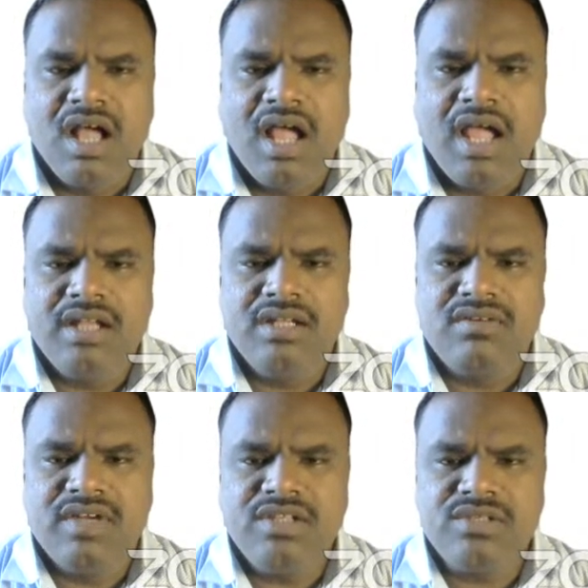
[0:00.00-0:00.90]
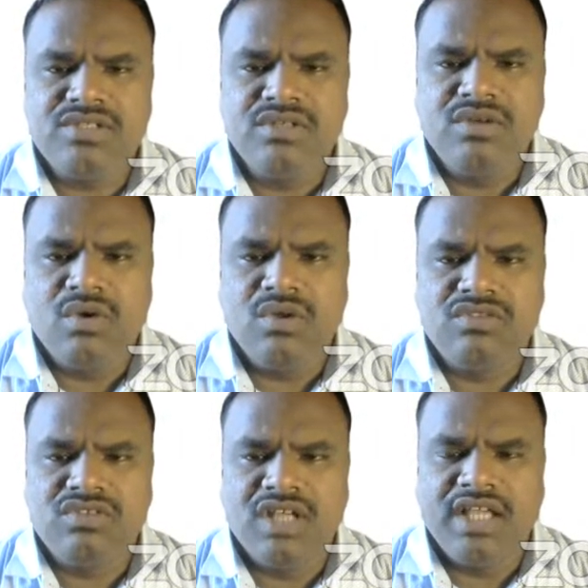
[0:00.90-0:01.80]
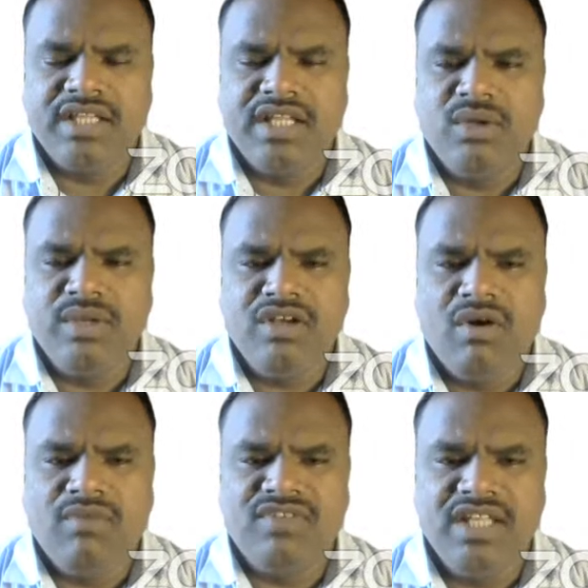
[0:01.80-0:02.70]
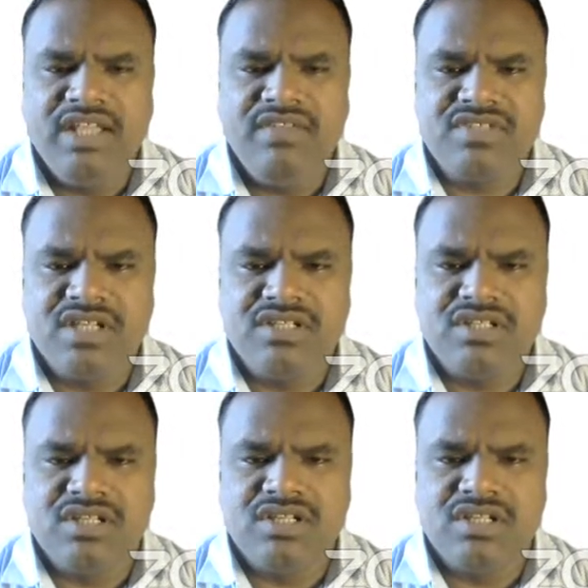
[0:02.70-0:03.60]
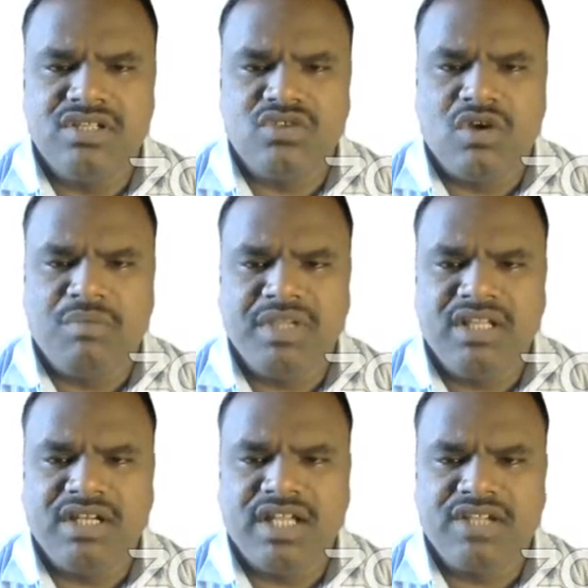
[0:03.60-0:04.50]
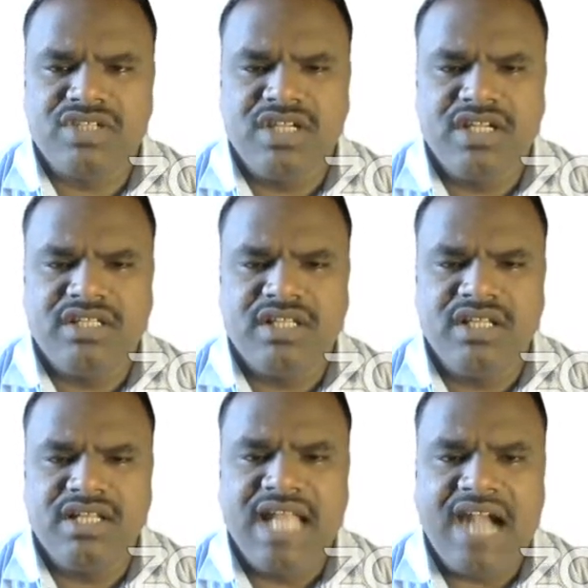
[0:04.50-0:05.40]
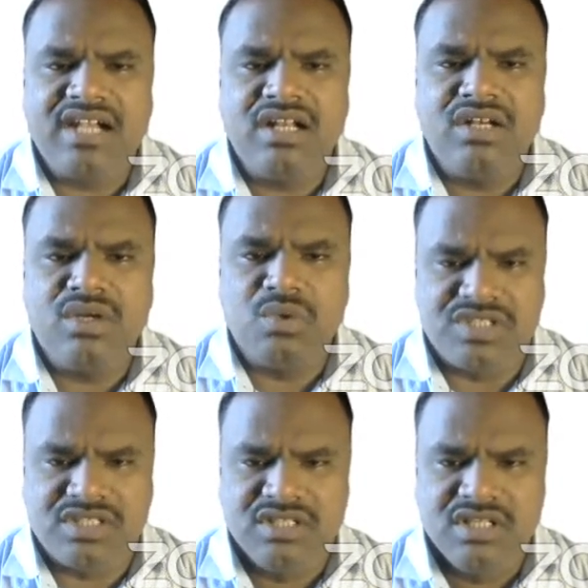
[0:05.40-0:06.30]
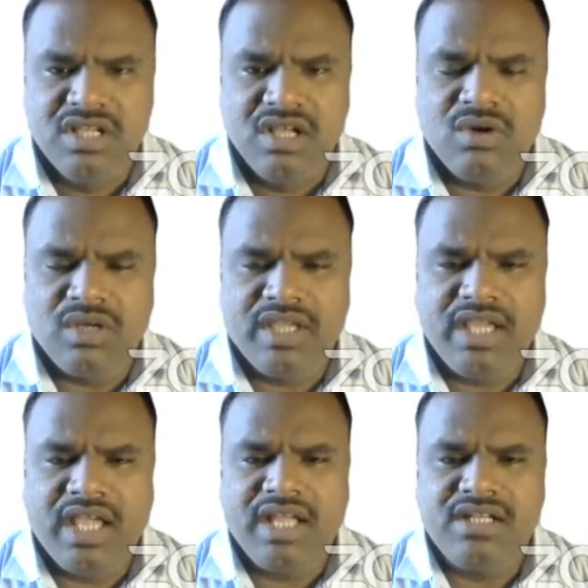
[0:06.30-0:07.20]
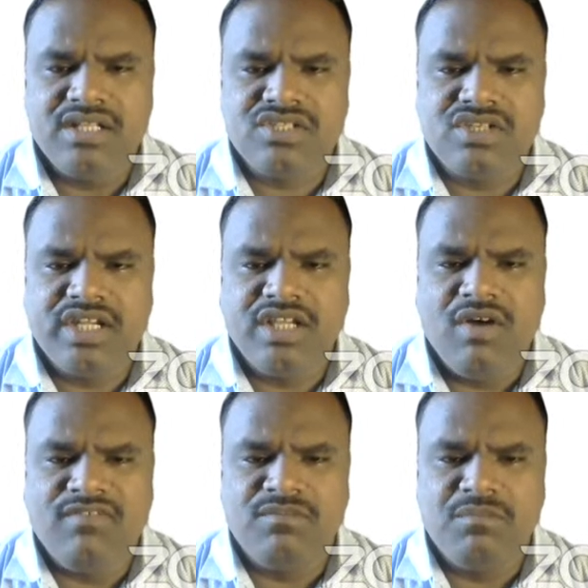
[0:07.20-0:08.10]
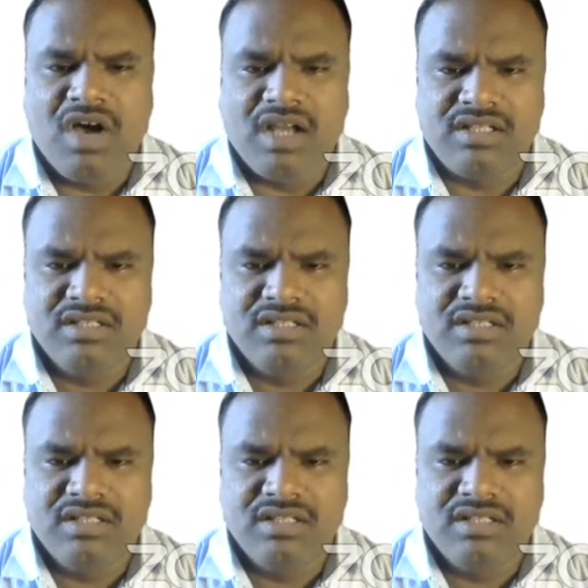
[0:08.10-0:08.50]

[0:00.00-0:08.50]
and reduced growth, yellowing of leaves, and dropping, reduction in the lateral roots, okay, and the shredding of bark,